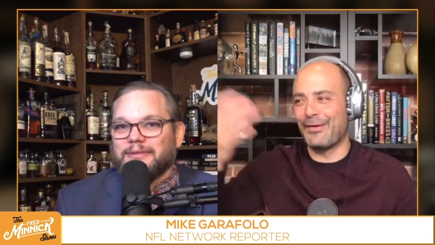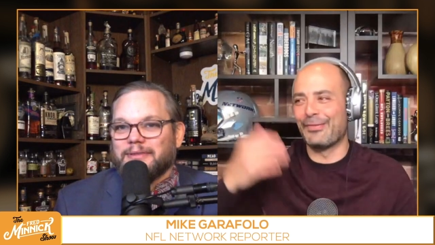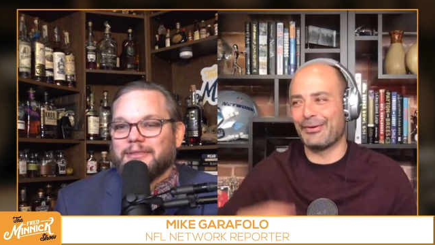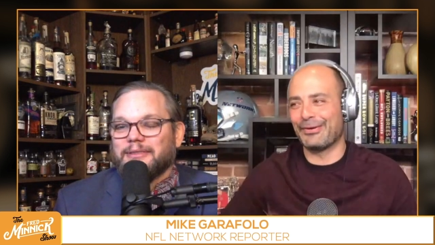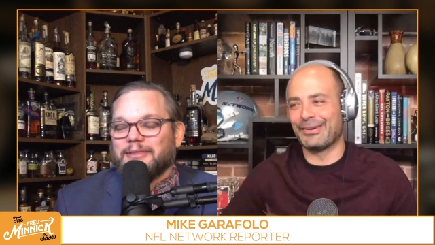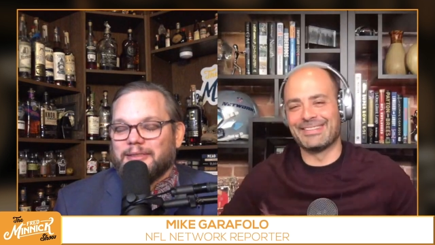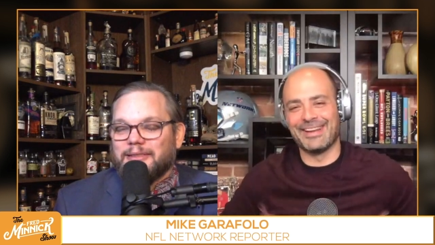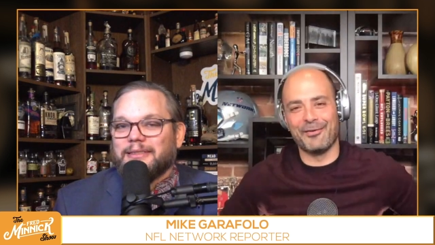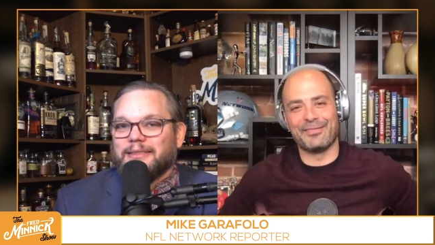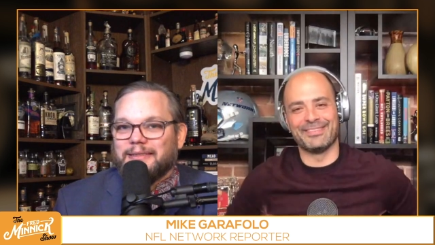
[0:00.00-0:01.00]
Speaker 1: further
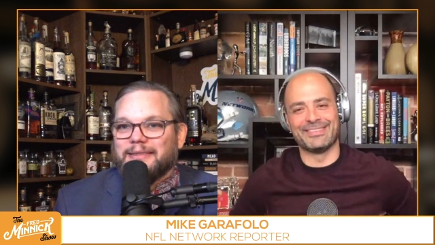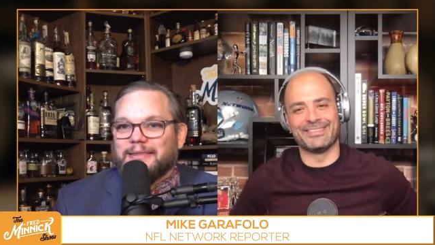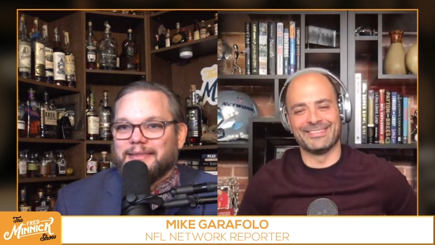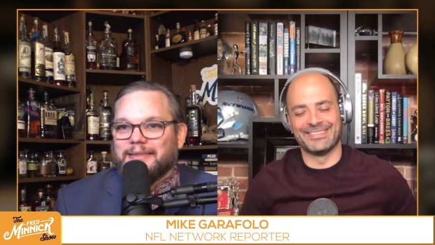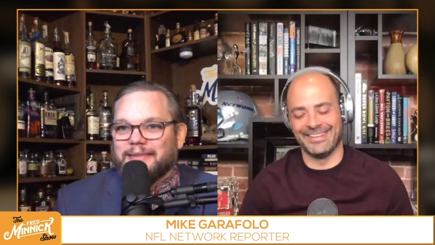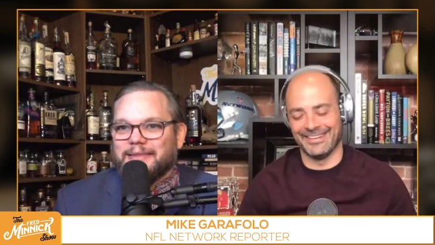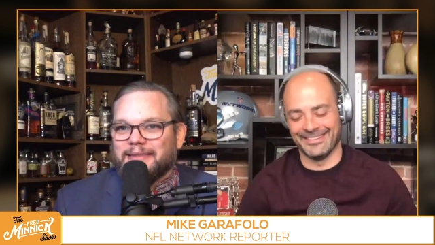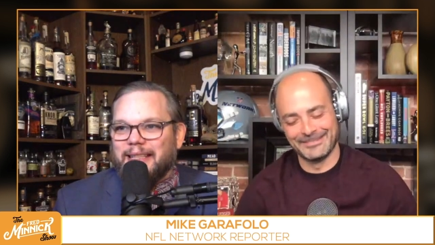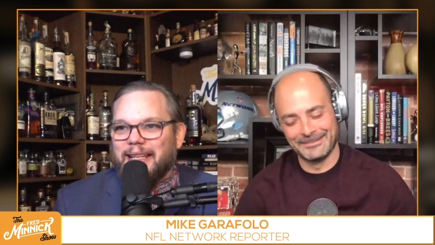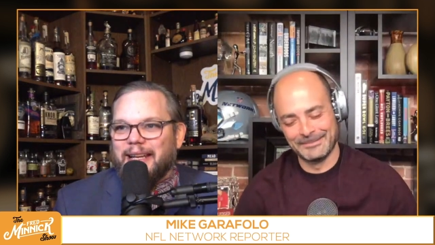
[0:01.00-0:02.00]
and dope,
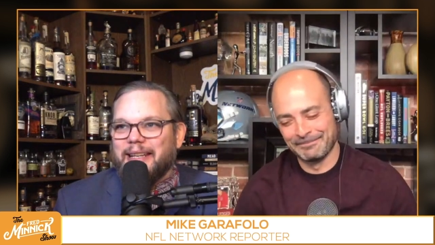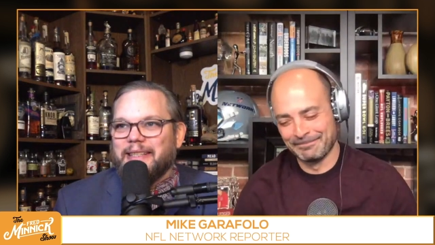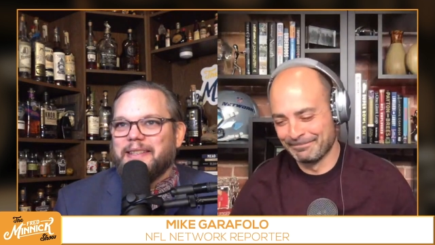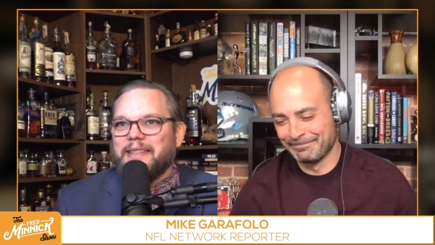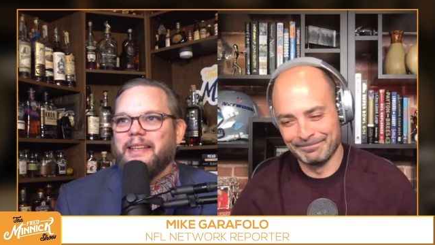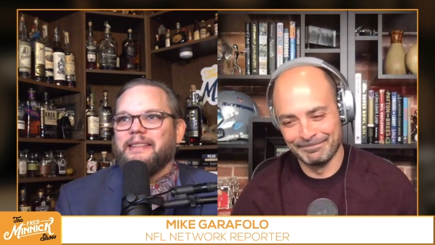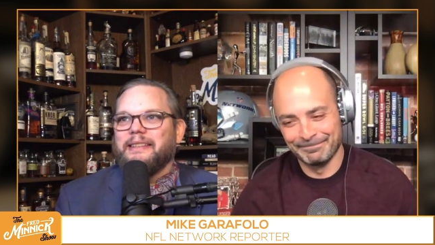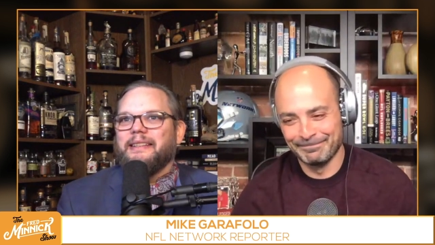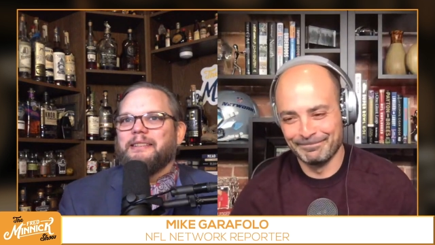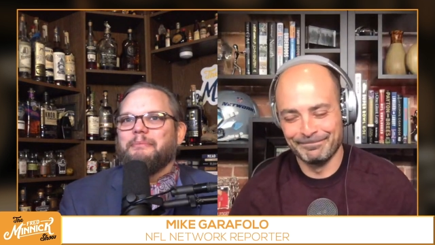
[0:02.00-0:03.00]
you know.
Speaker 2: Yeah, it, it's
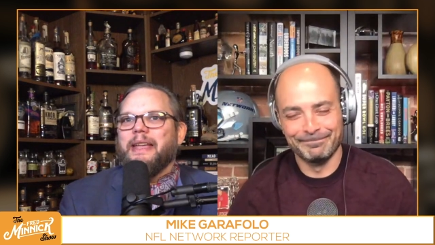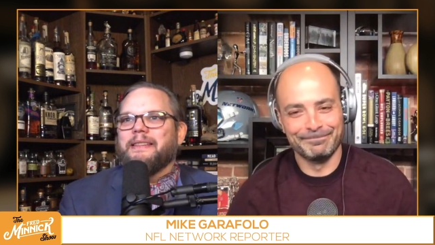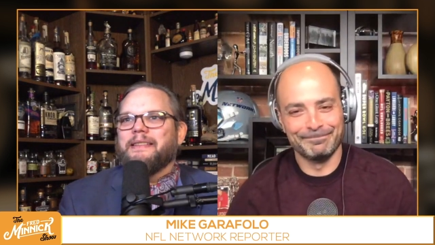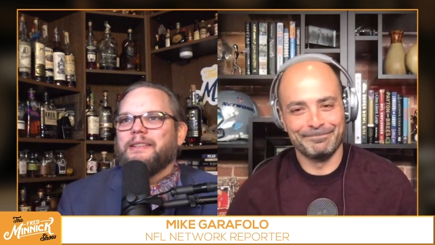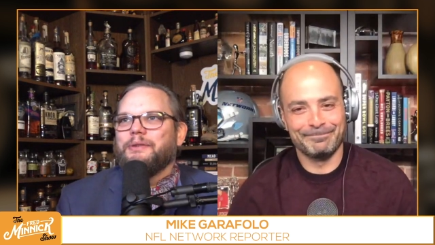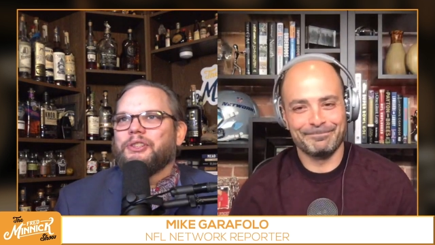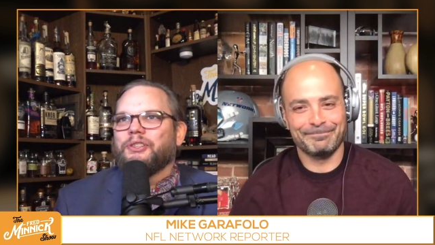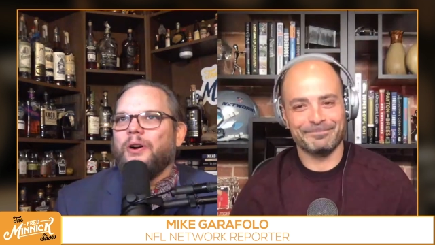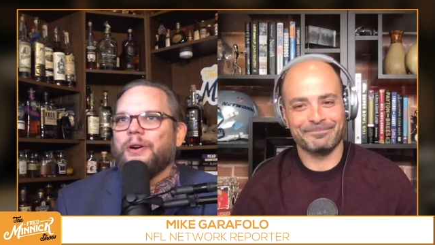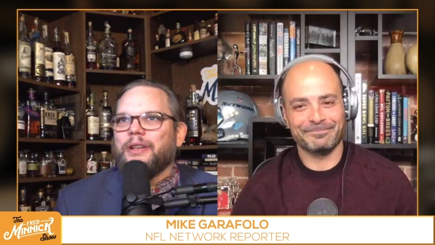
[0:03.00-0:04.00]
it, it's amazing. You
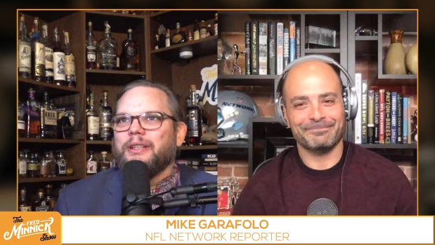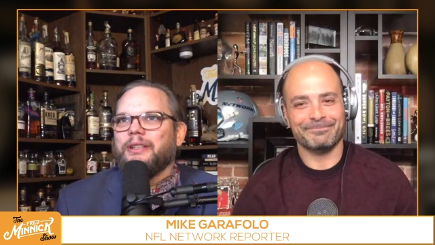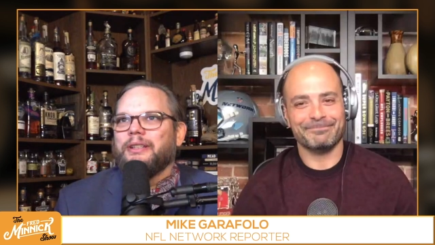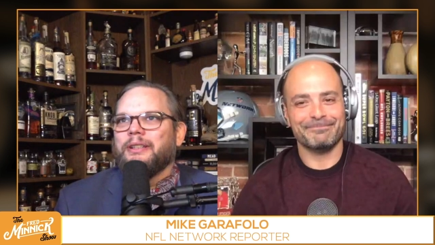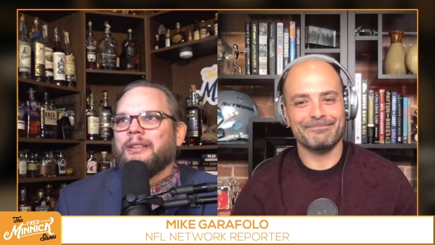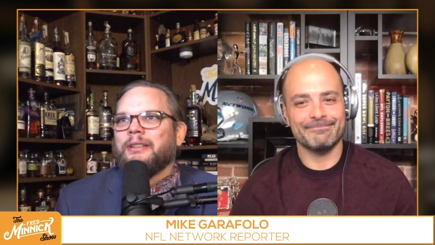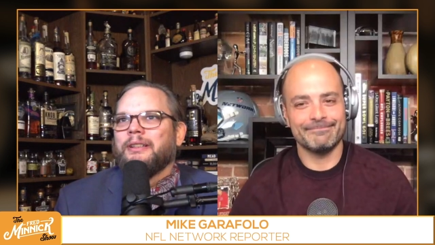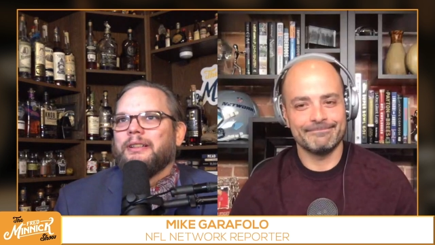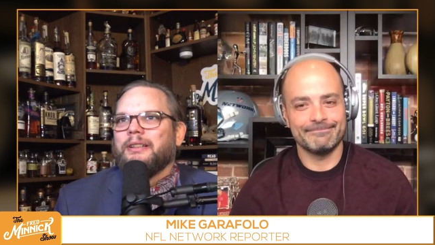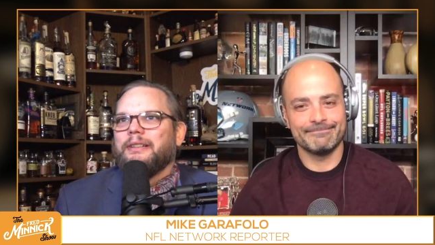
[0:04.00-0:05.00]
started,
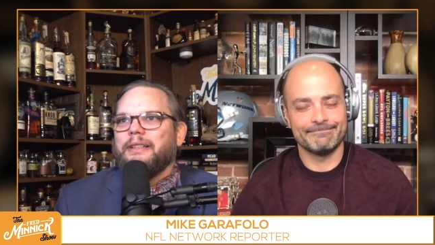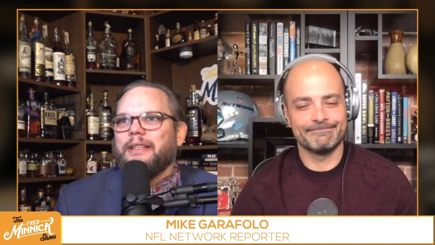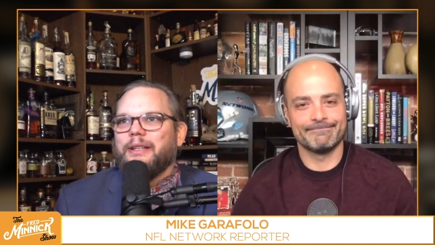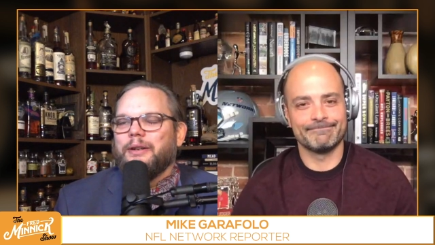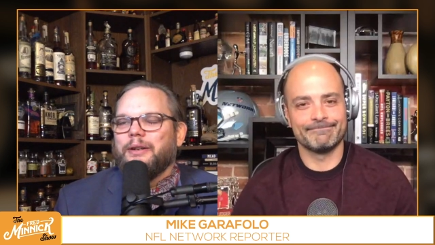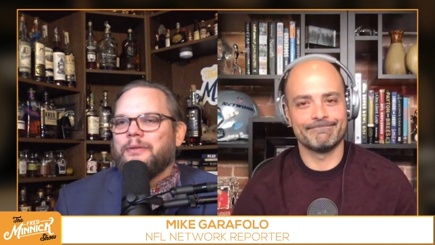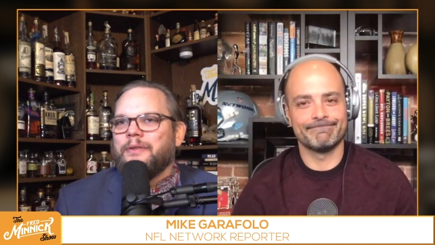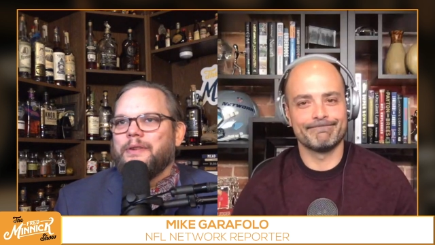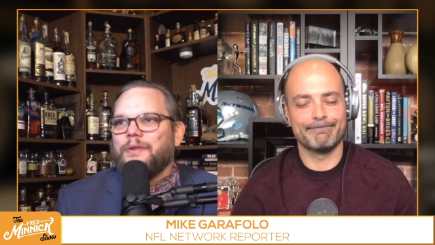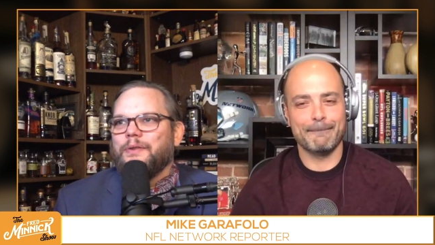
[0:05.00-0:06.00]
you
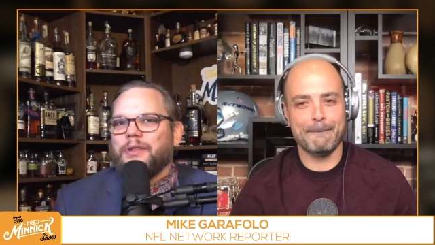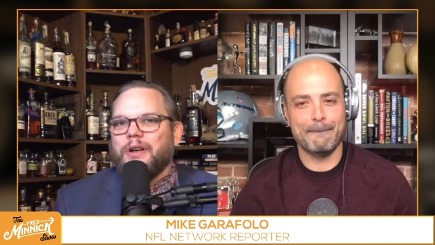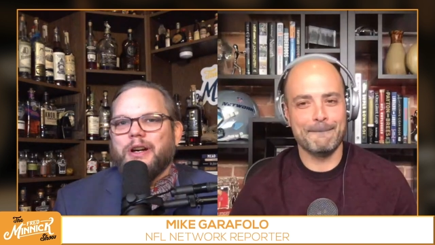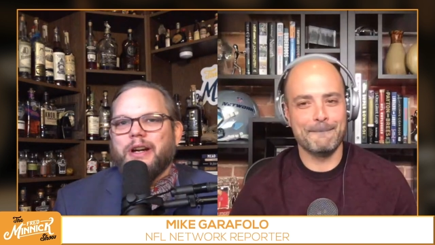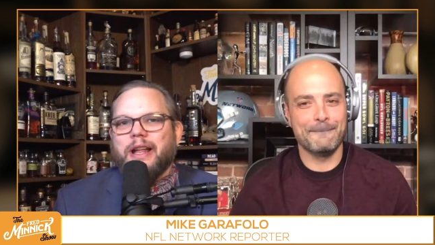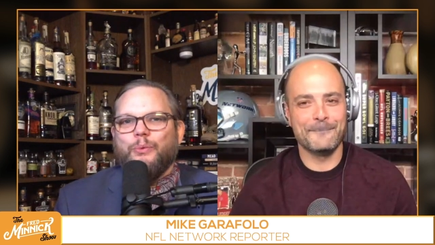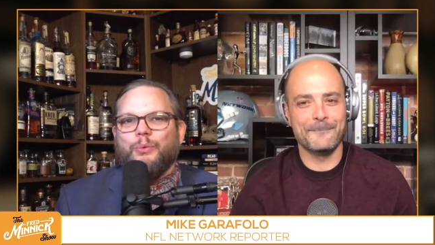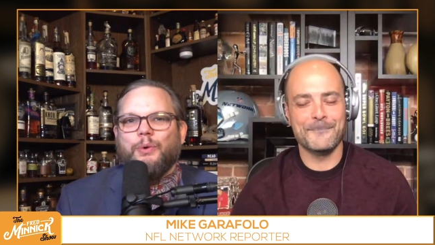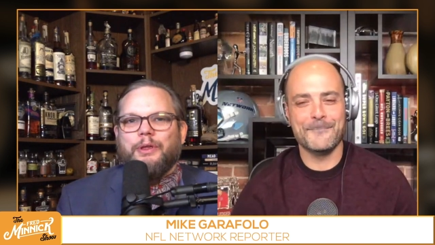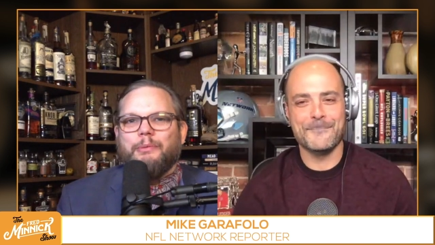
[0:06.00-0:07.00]
know, you started
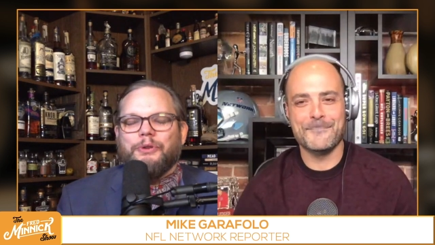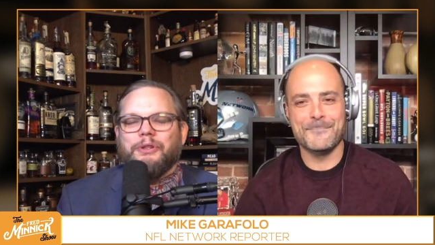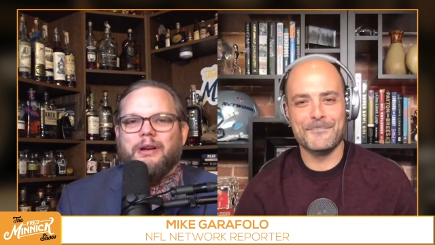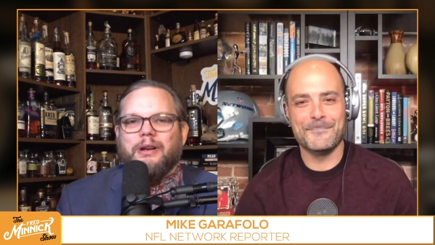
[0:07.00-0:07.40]
out with one of the most